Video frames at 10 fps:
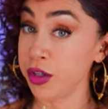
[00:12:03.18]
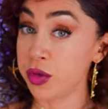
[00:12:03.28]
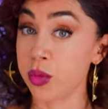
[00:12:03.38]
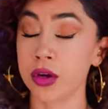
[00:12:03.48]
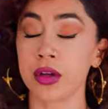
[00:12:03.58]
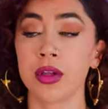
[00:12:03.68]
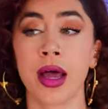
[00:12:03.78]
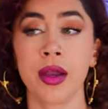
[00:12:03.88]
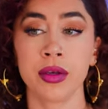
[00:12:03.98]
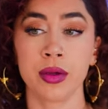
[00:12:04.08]
you to work a
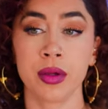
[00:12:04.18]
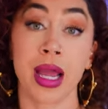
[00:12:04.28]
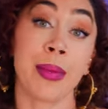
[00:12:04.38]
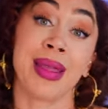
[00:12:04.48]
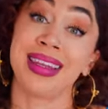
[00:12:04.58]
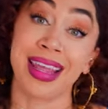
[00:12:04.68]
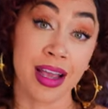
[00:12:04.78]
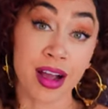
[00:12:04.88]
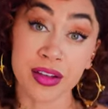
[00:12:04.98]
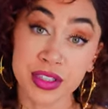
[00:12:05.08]
lot, I made
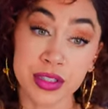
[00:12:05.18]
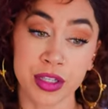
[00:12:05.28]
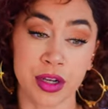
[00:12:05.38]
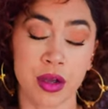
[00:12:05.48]
layoffs, you